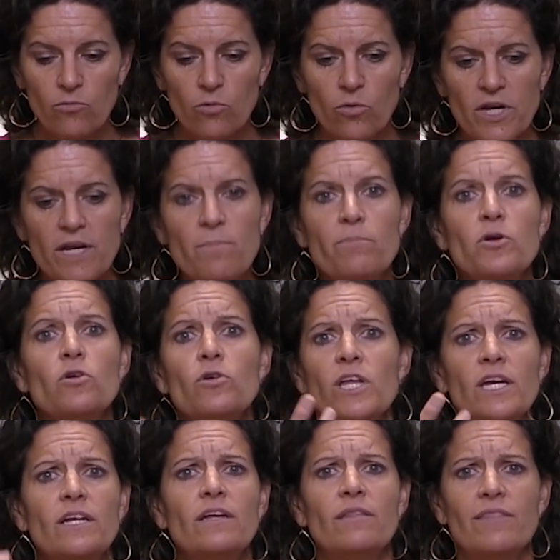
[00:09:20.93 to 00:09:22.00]

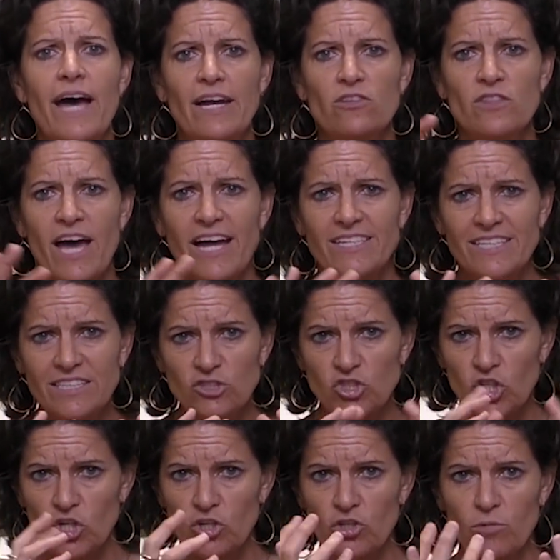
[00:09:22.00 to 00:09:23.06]
rebooted, that that
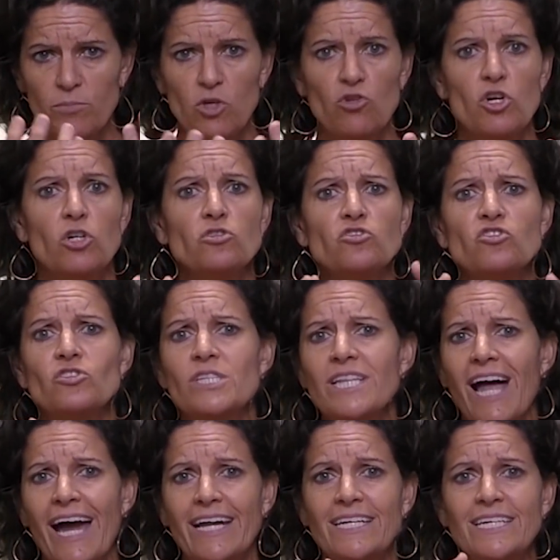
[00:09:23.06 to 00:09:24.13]
internal mucosal
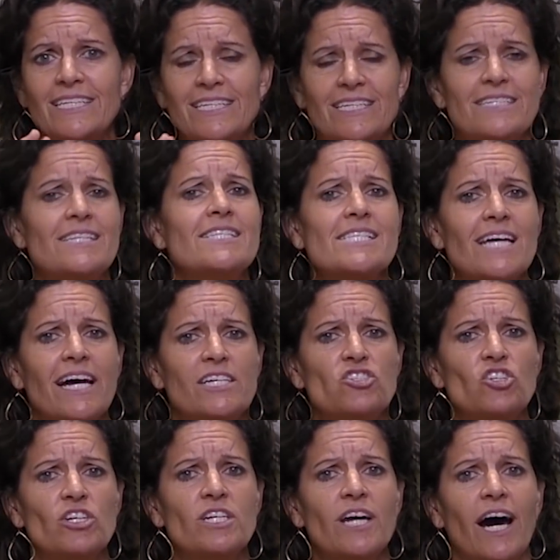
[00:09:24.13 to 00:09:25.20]
lining
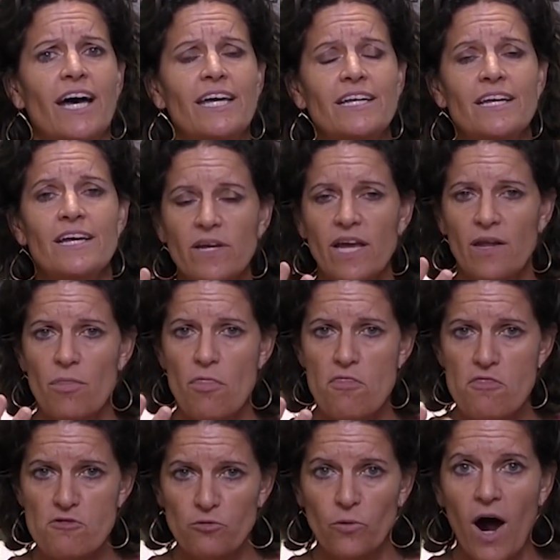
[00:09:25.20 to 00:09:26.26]
inside your gut can
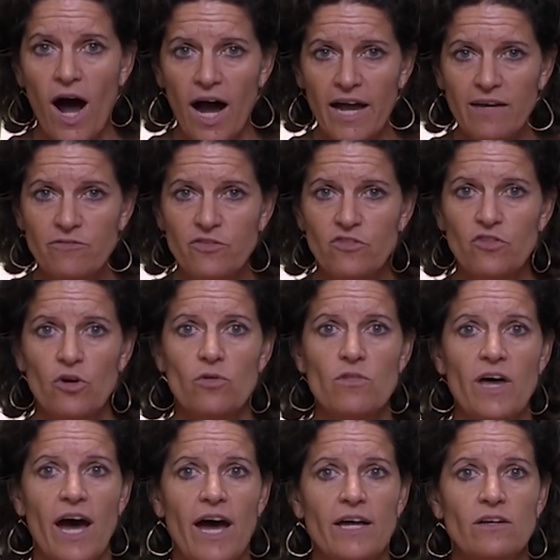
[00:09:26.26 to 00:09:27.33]
thrive so
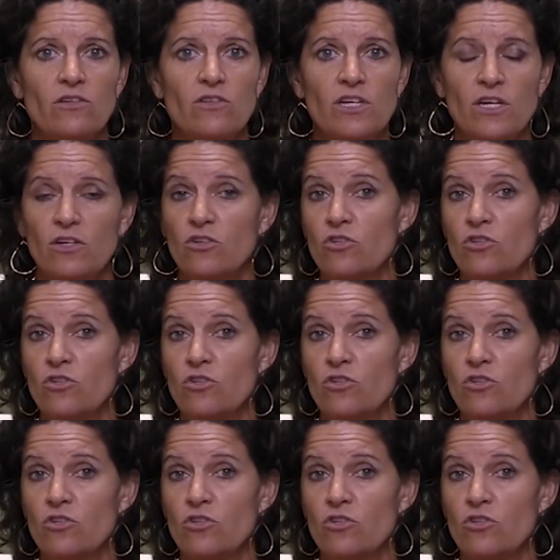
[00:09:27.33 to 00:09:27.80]
that the,